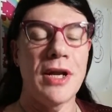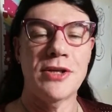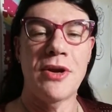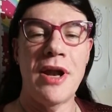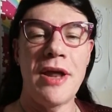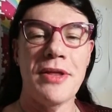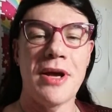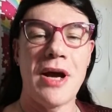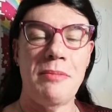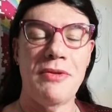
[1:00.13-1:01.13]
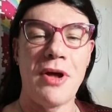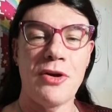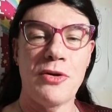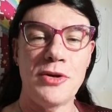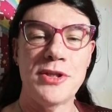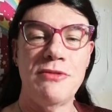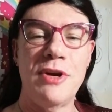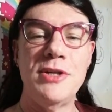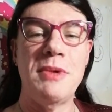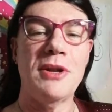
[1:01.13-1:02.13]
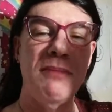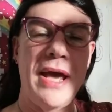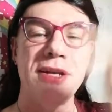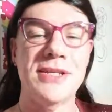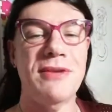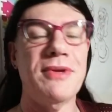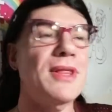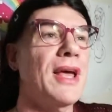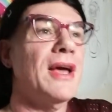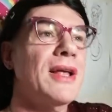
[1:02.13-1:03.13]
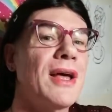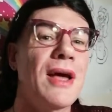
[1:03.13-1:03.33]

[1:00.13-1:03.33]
And he's got another couple of like crossed regimental banners and everything there.